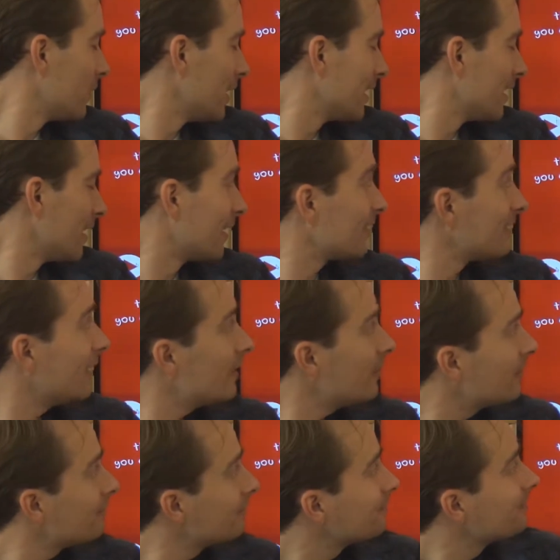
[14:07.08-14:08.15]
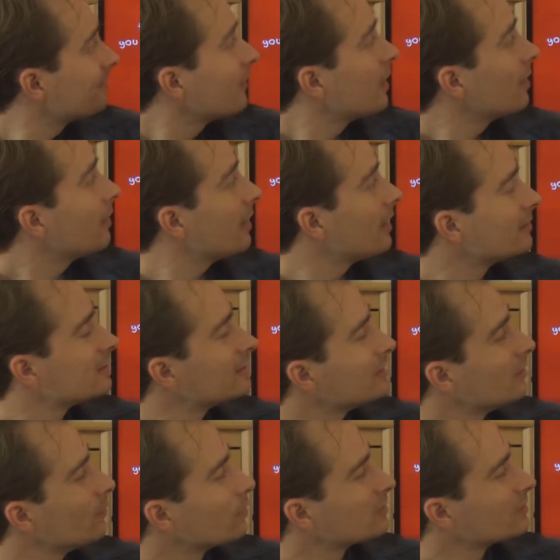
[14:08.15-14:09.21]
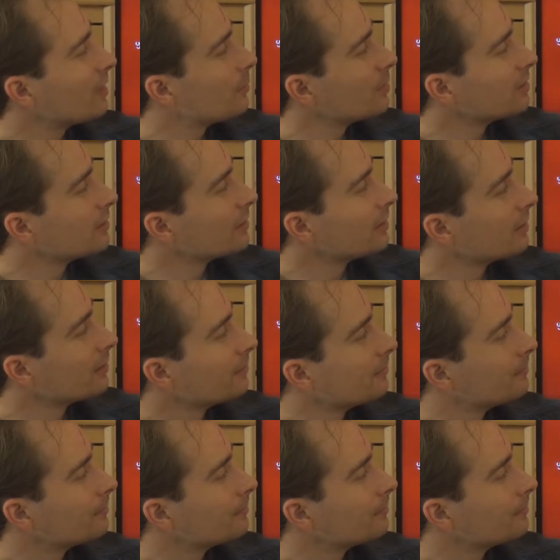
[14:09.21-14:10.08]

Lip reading: try it like that and see what's happening here.